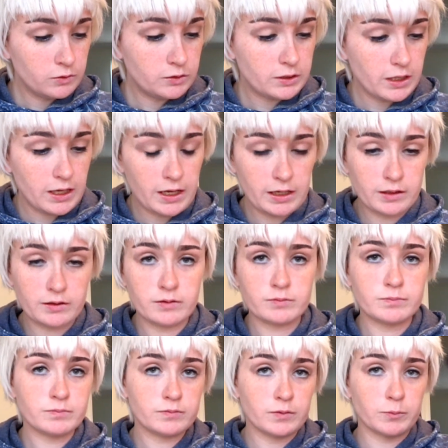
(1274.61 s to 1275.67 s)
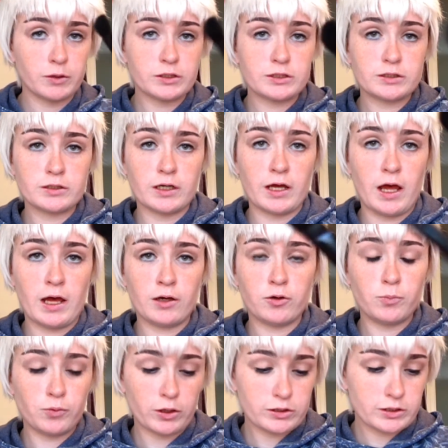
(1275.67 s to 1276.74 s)
take a brush, an
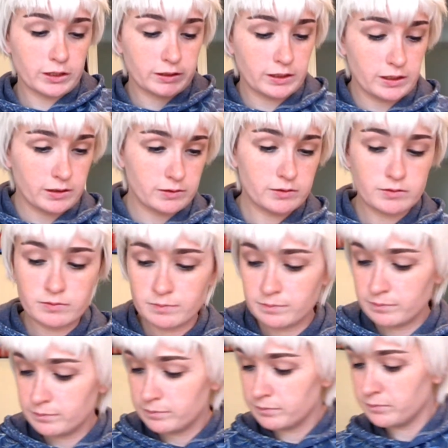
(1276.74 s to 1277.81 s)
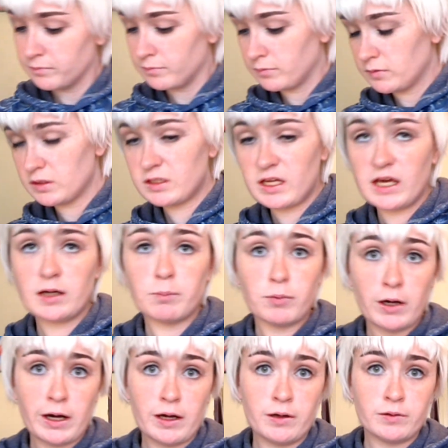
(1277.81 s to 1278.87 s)
angled brush like this, take a
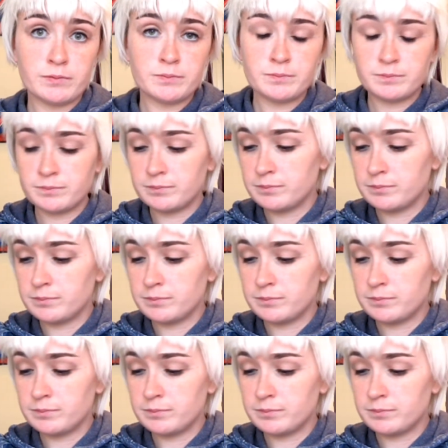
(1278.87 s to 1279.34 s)
brown,